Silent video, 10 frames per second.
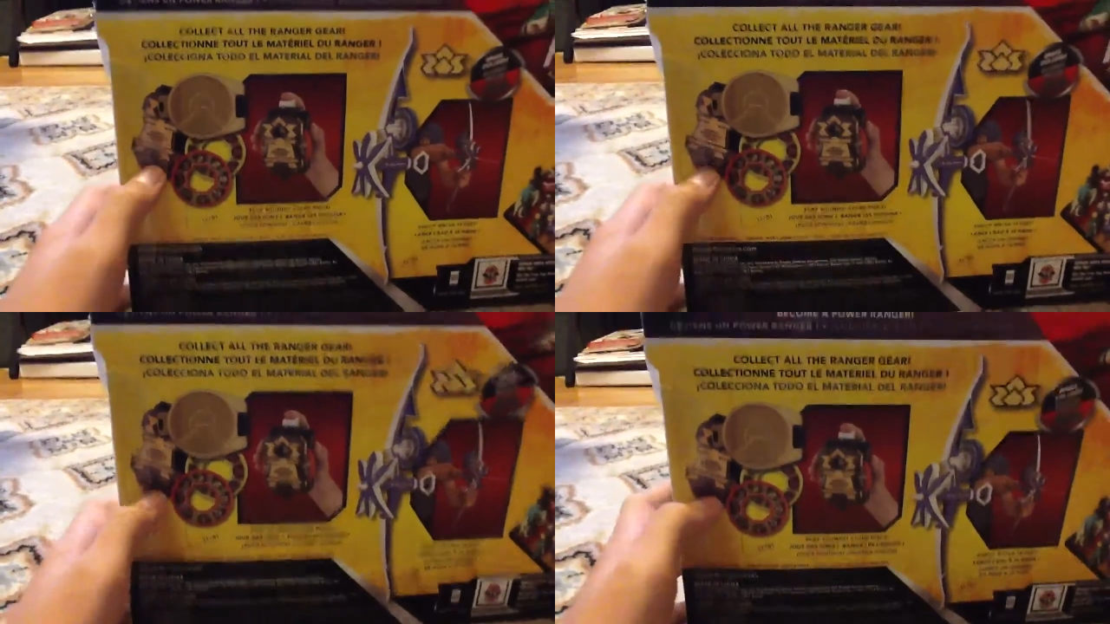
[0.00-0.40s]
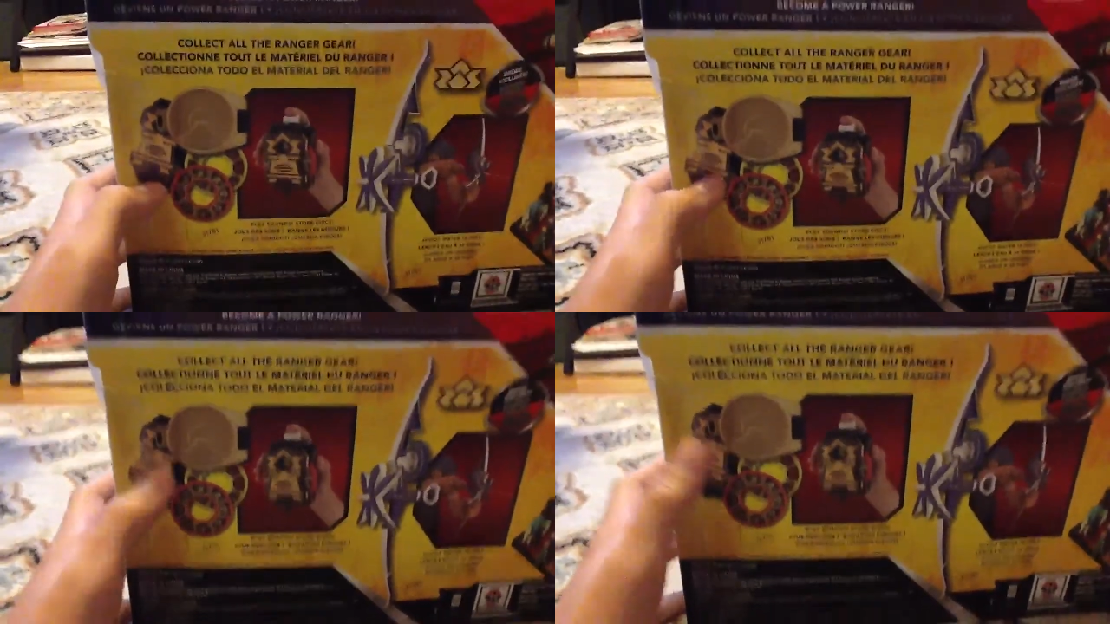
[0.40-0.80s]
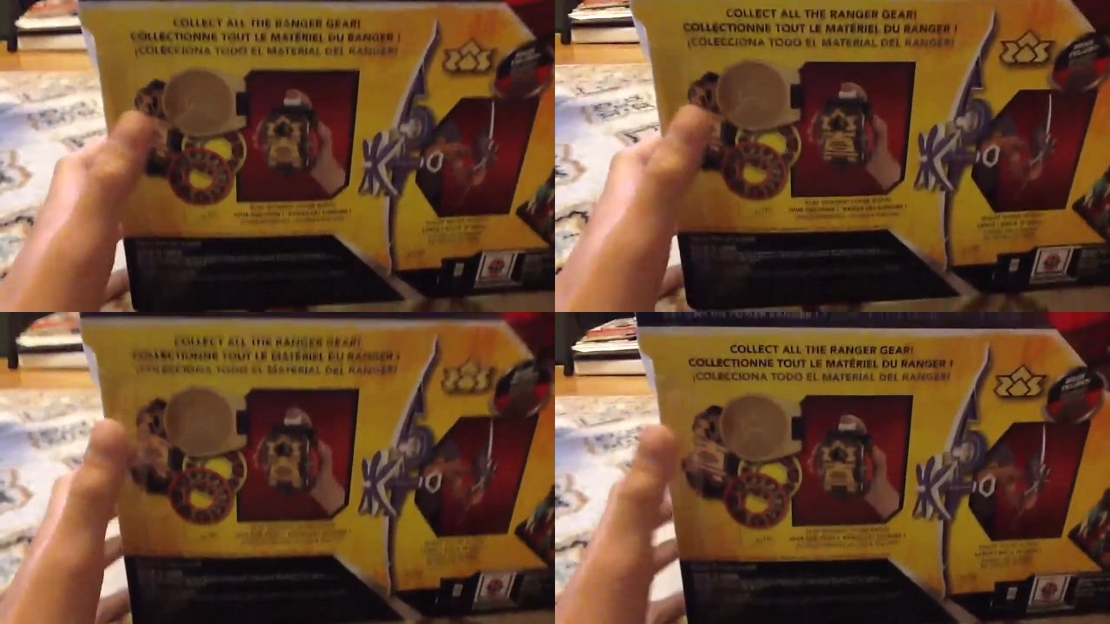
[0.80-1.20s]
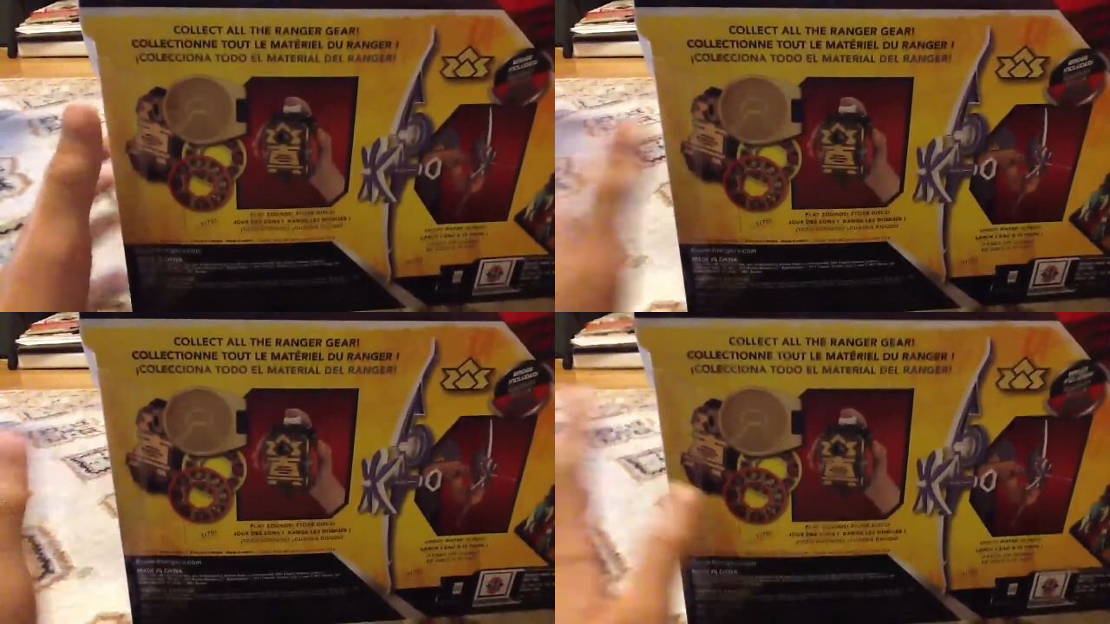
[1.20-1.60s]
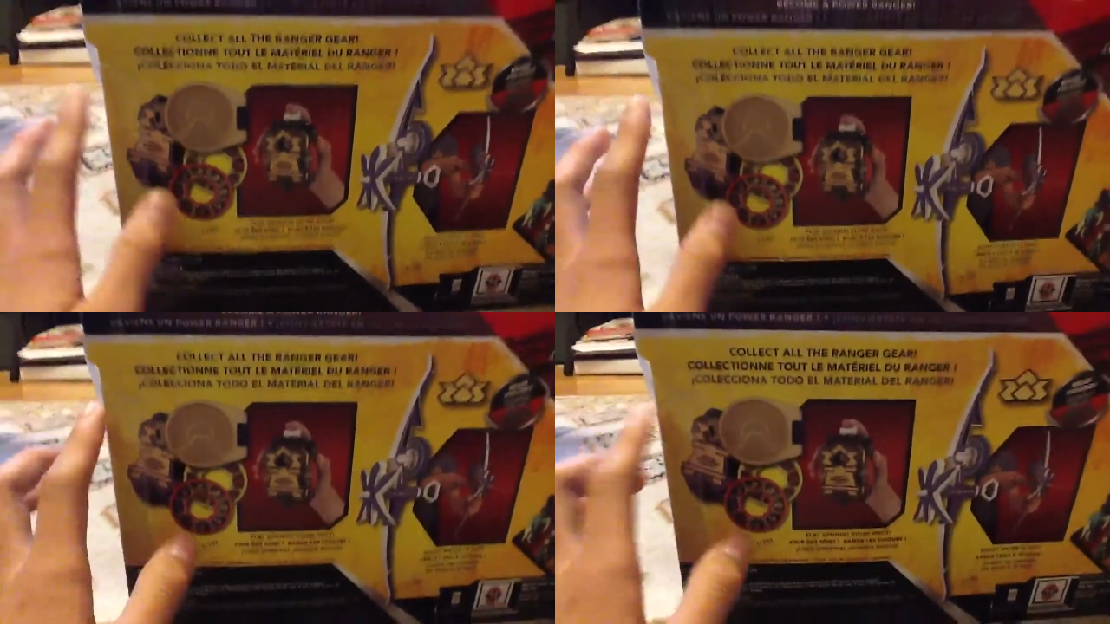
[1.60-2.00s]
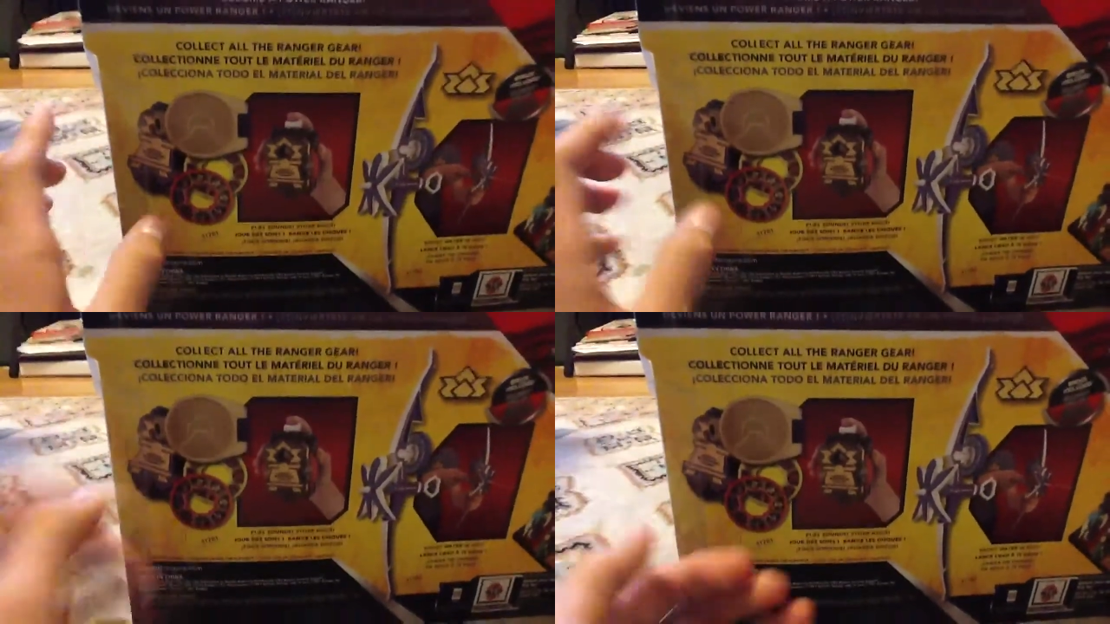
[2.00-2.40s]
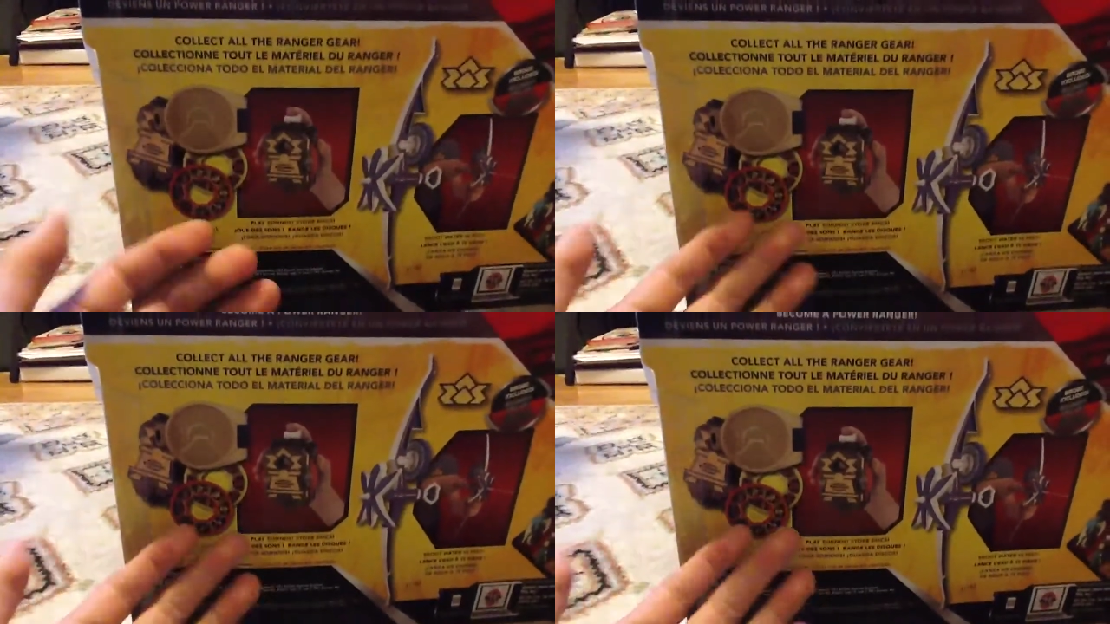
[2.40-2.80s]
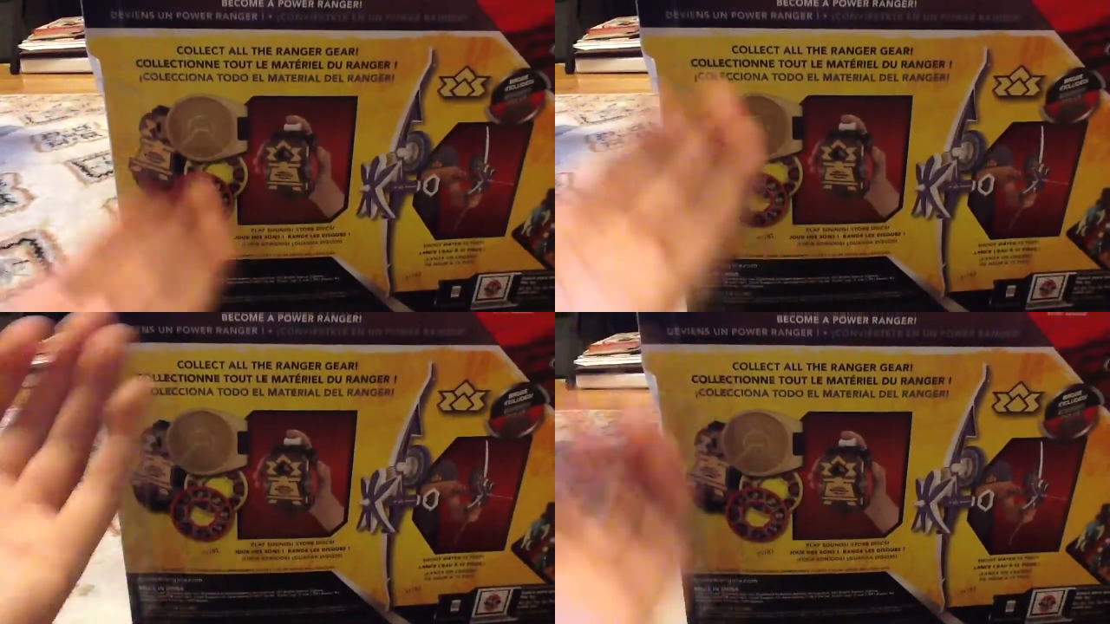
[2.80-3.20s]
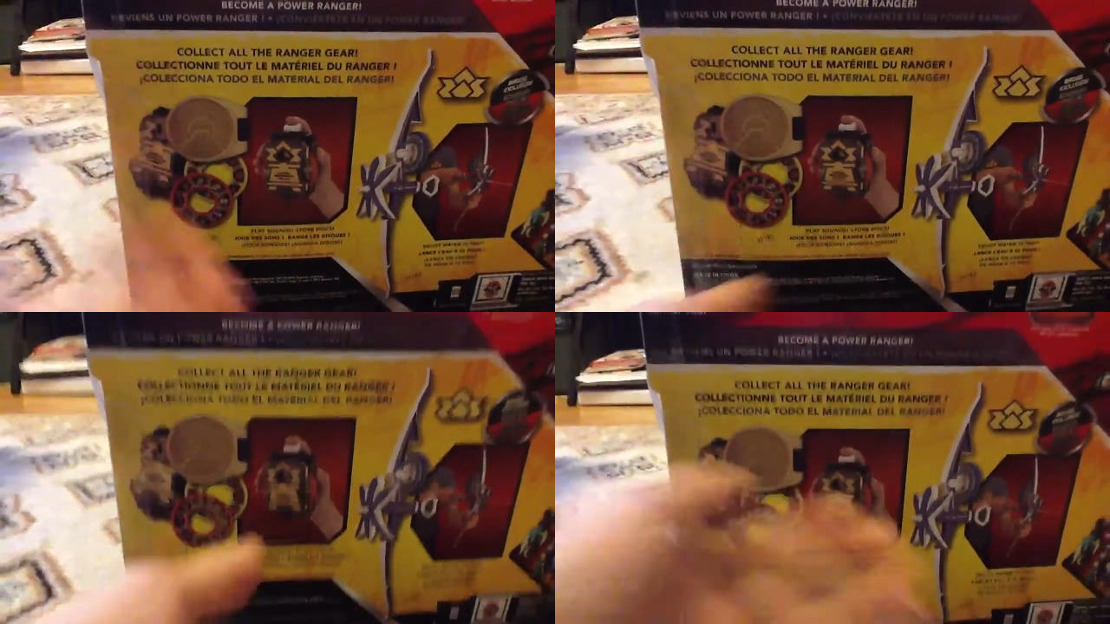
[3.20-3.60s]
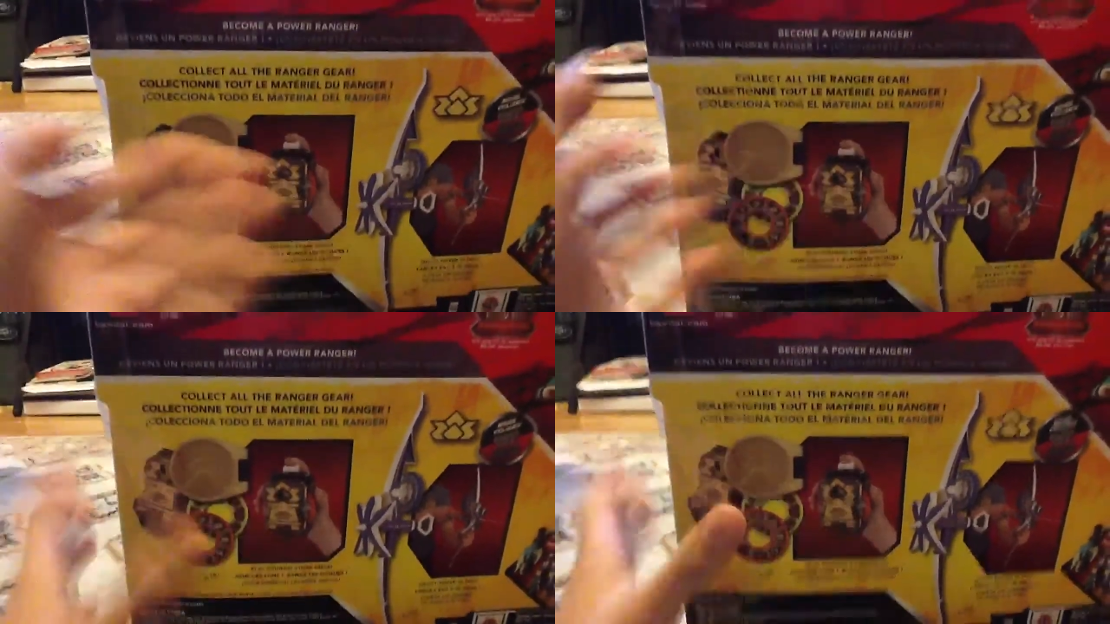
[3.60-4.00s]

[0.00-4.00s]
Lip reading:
No face is visible, so there are no lips to read.